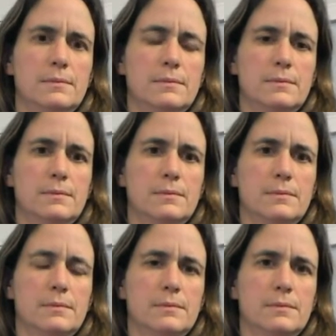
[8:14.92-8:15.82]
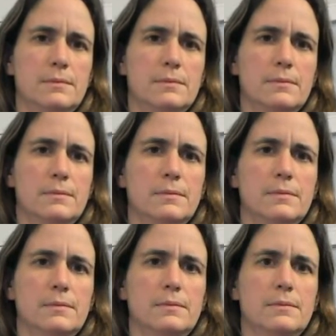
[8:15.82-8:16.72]

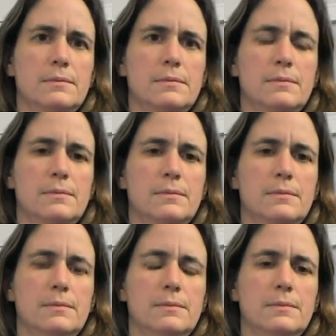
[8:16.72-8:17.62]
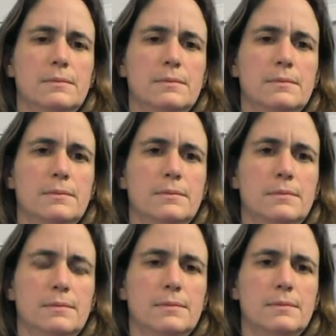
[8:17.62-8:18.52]

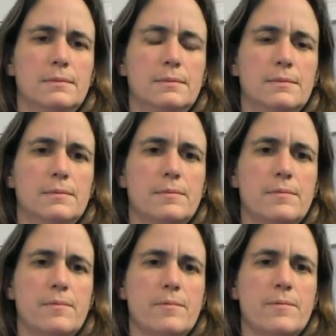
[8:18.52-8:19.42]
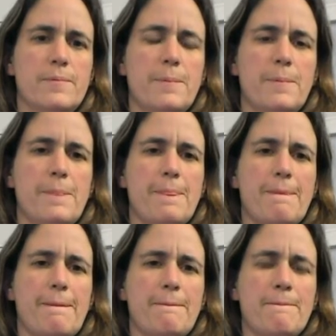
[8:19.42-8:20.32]

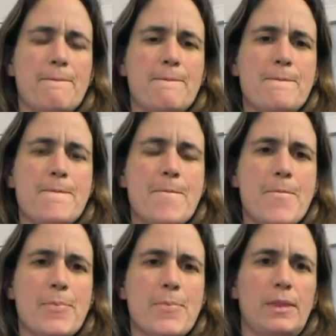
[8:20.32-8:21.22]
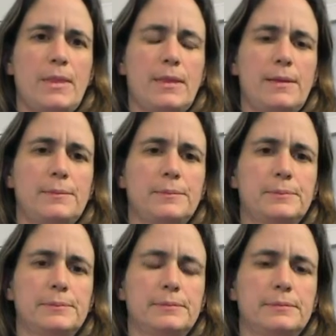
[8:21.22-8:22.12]

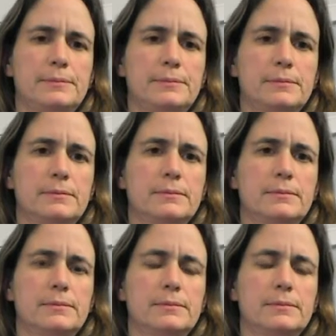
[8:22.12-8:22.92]
This person isn't speaking.